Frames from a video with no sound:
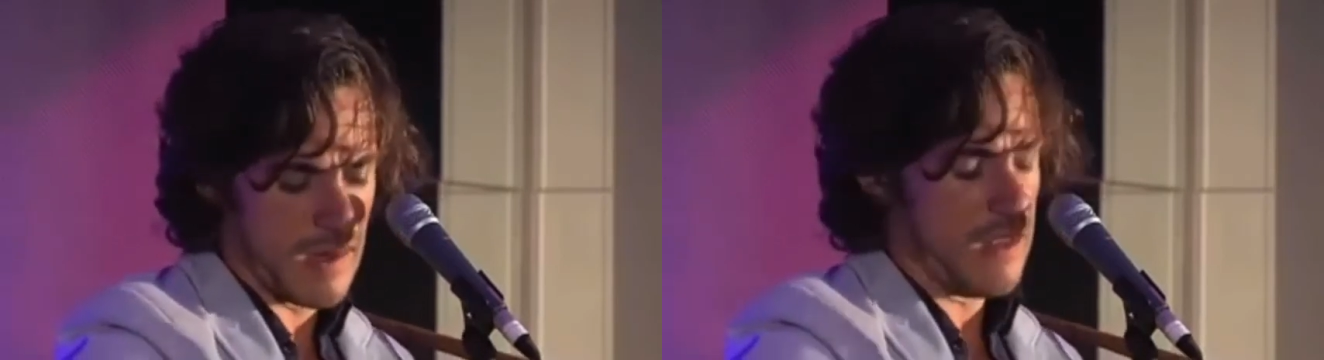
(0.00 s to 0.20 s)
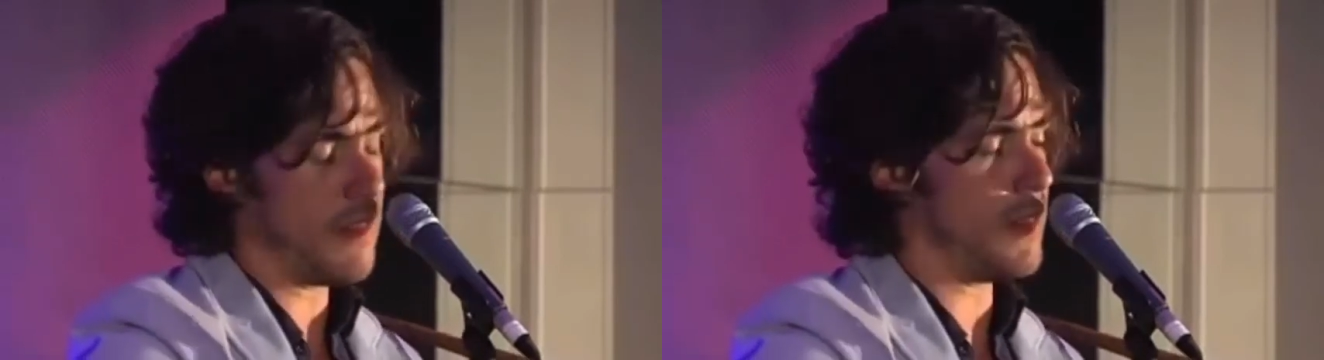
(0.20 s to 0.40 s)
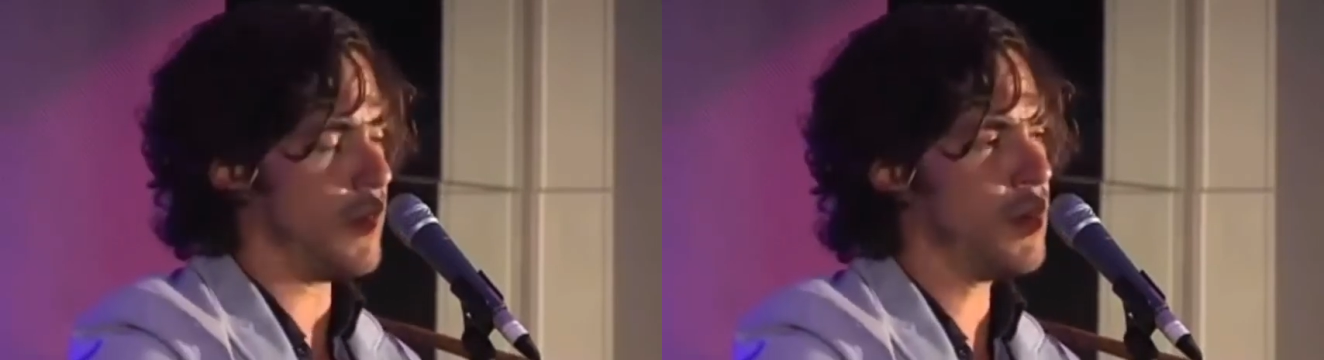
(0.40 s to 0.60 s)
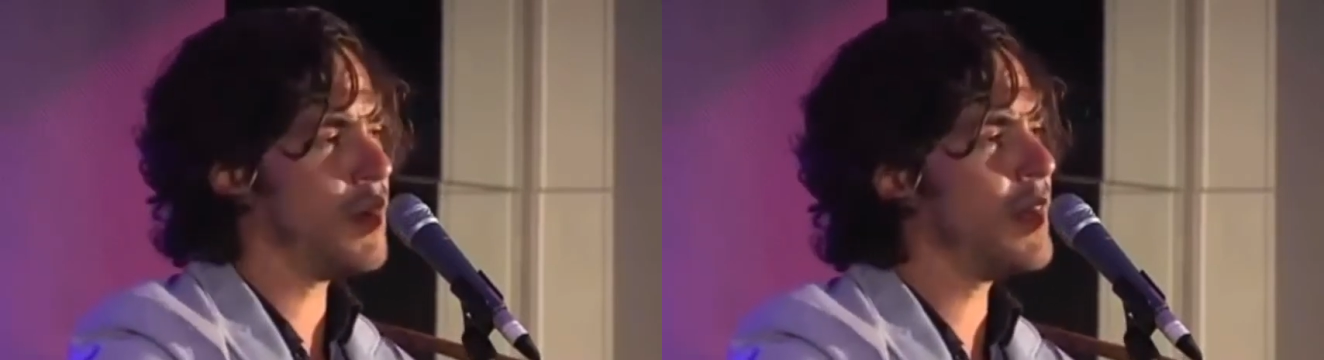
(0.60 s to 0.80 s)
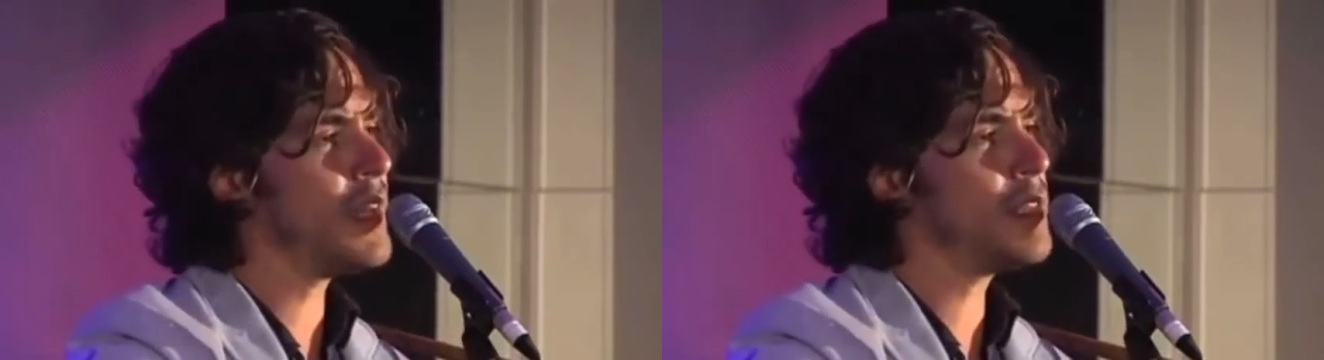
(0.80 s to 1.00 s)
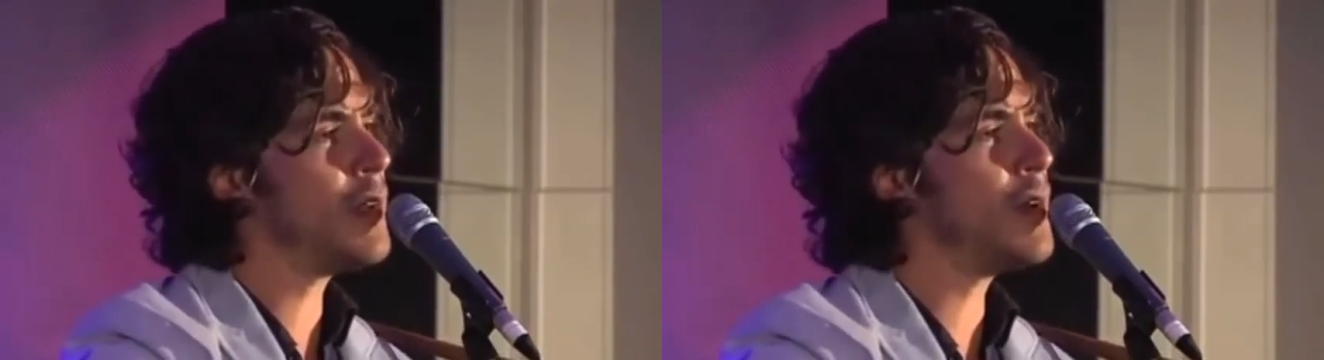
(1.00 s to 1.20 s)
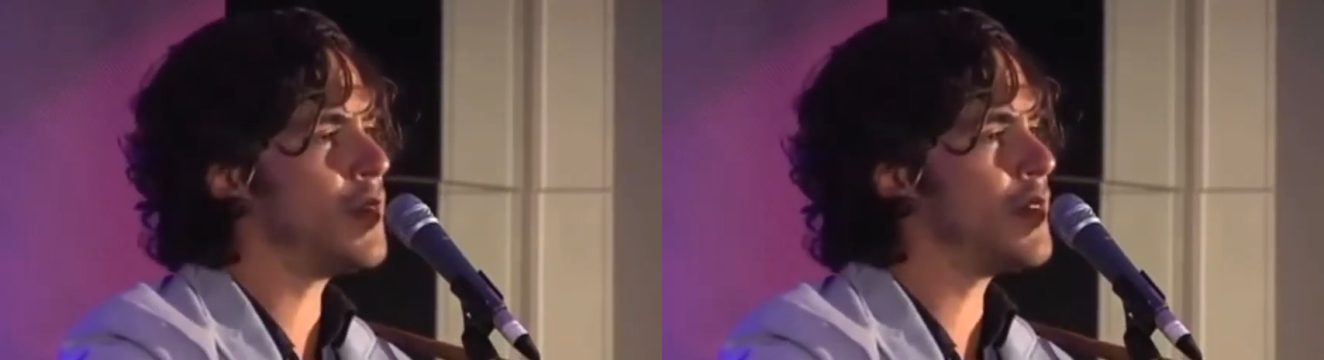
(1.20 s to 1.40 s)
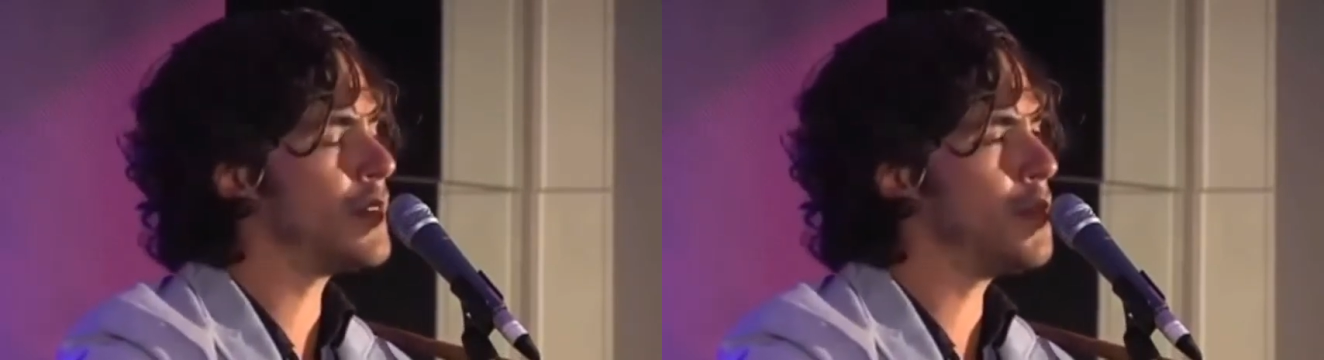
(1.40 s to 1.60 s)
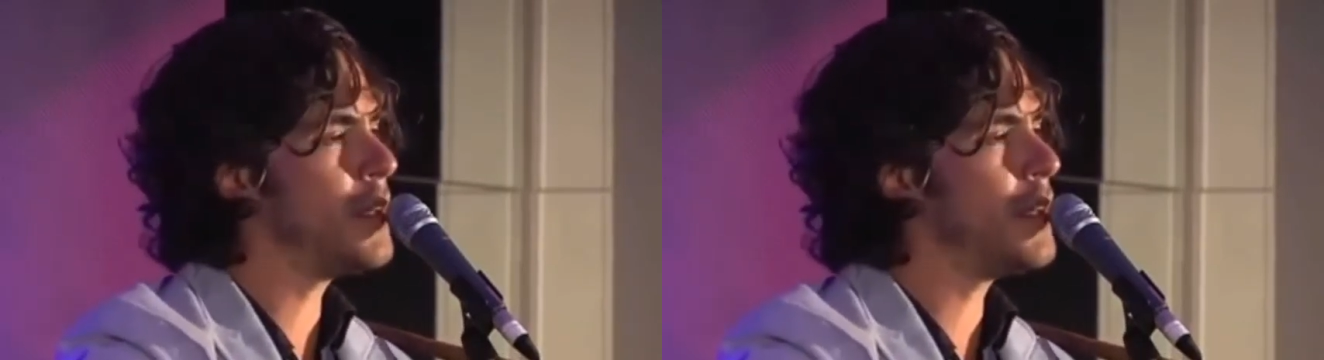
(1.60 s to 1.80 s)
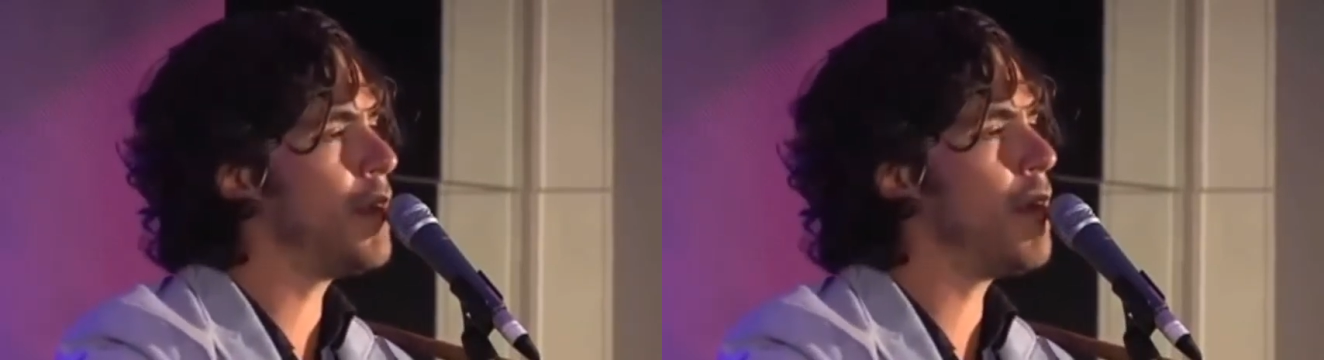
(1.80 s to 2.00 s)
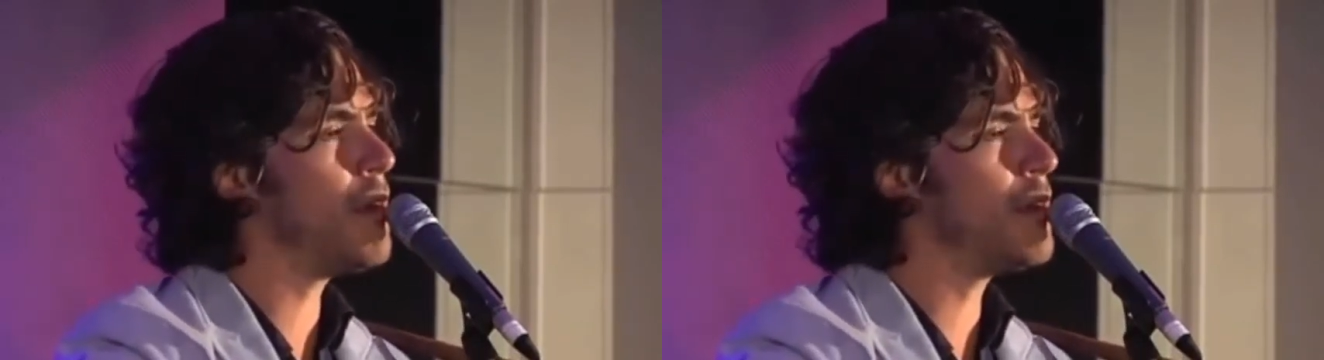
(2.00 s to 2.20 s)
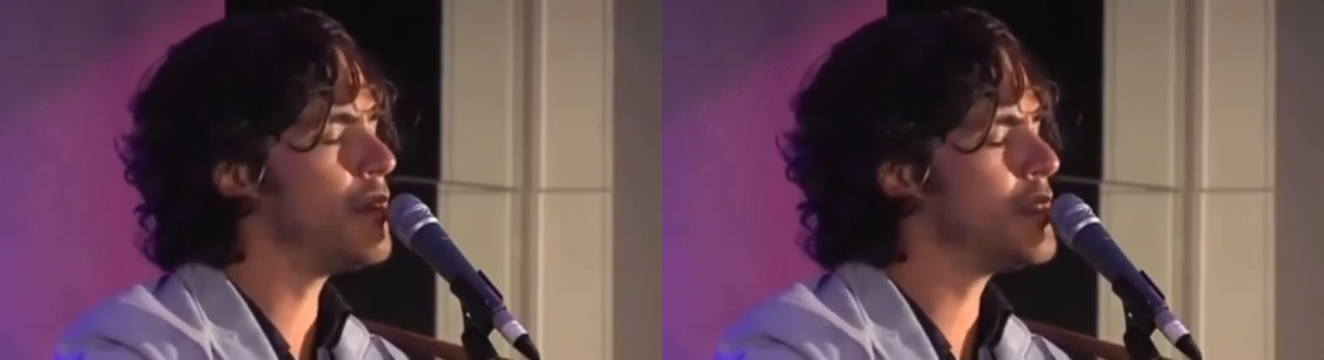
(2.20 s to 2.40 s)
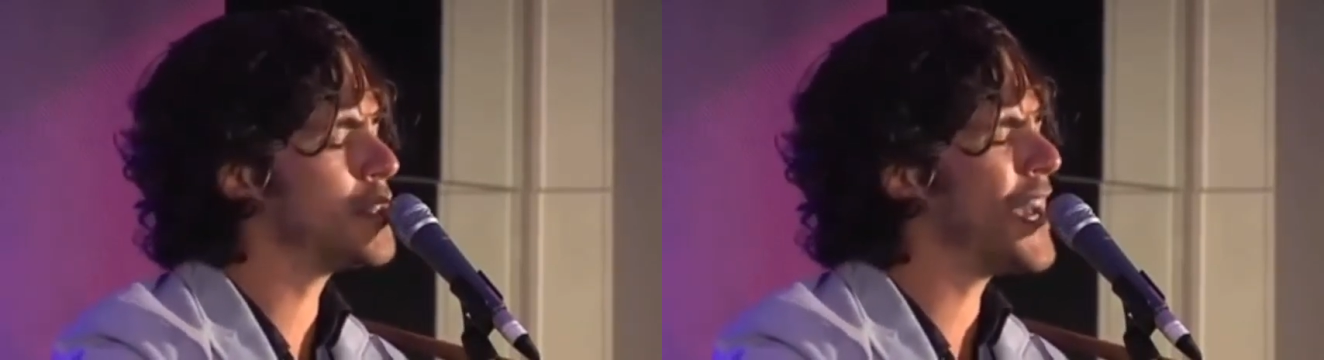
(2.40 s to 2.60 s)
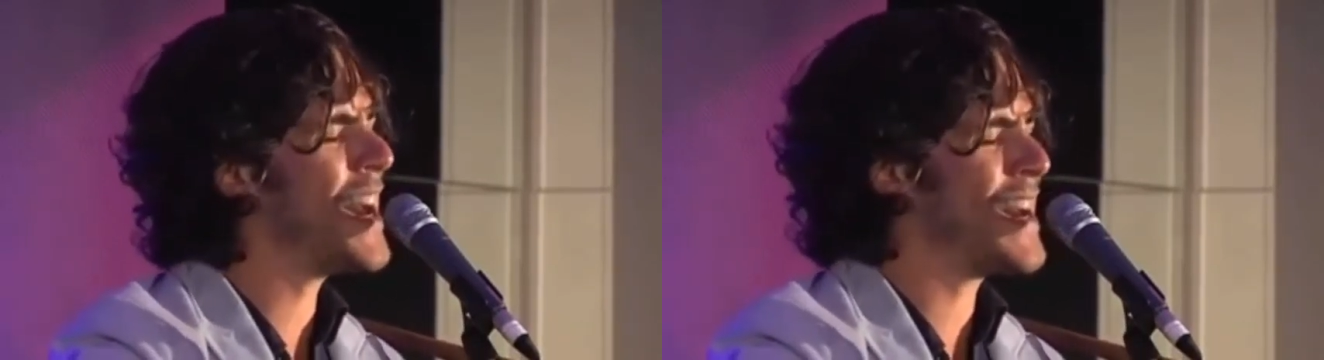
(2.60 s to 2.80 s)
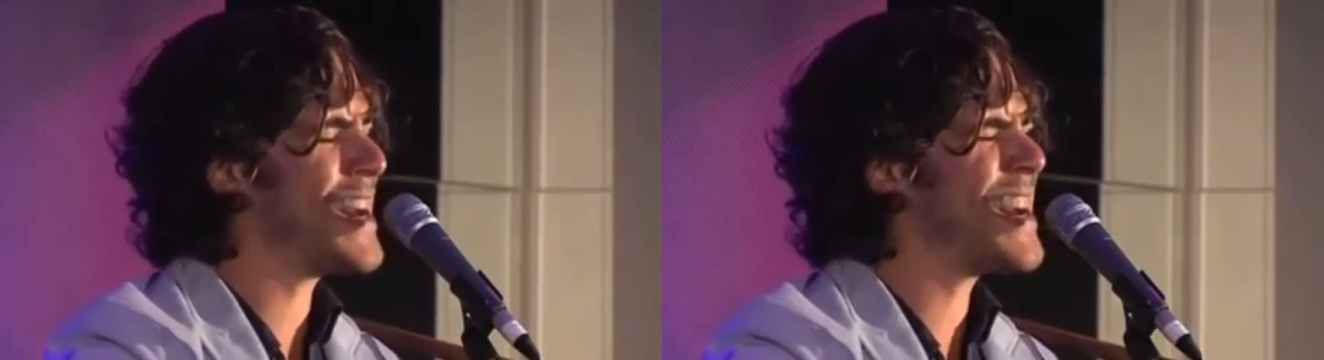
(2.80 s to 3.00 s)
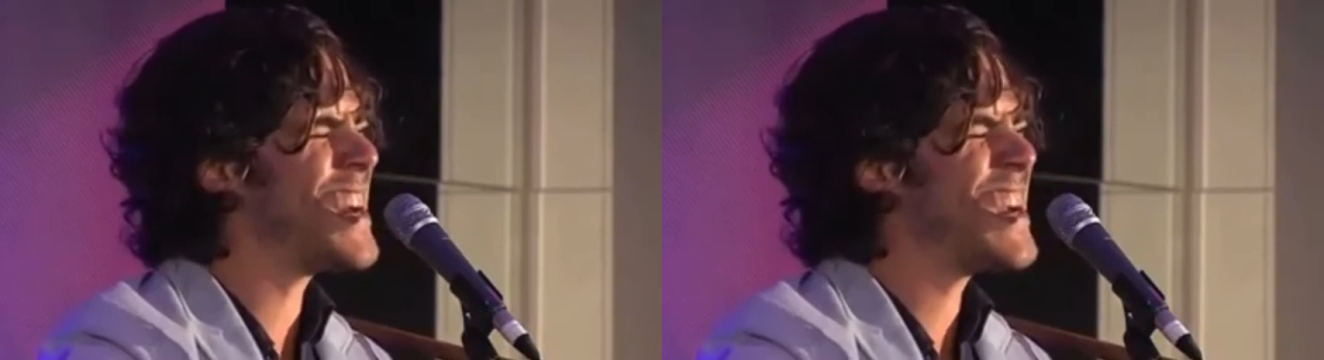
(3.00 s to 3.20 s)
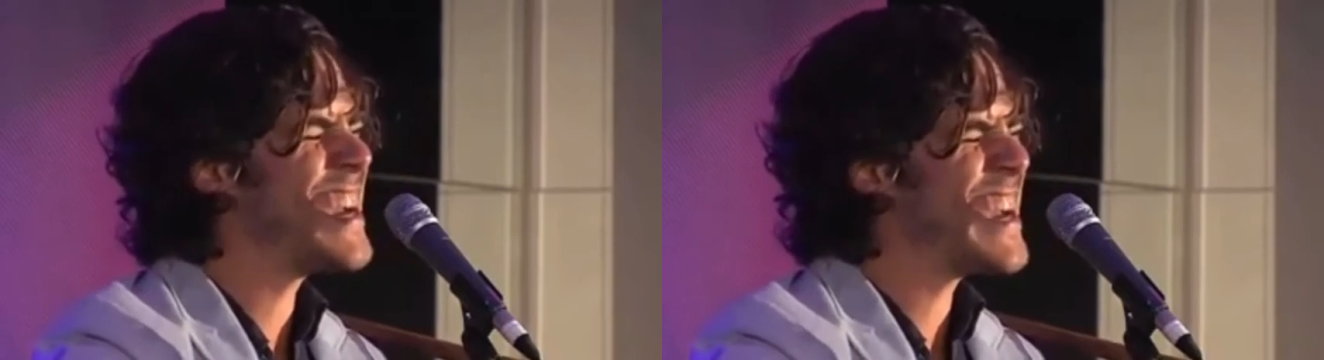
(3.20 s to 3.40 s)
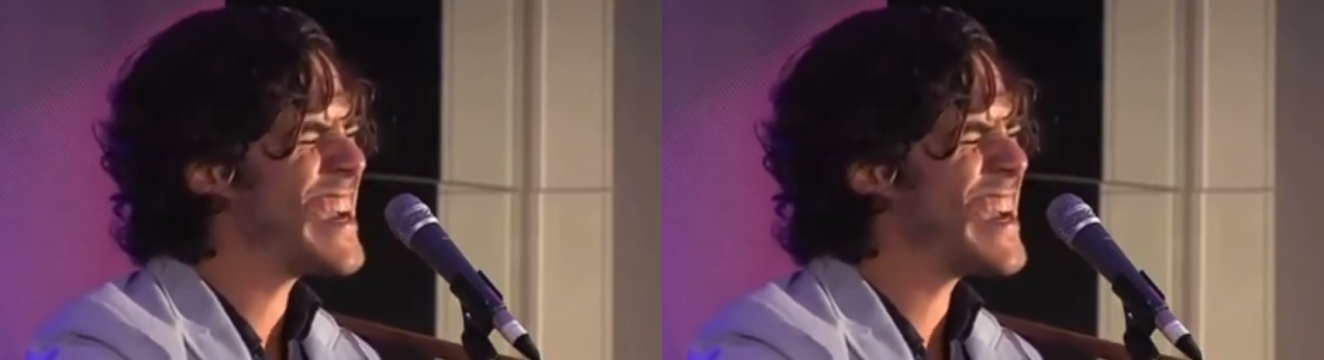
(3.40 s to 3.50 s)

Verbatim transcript: that always looked beyond the sky?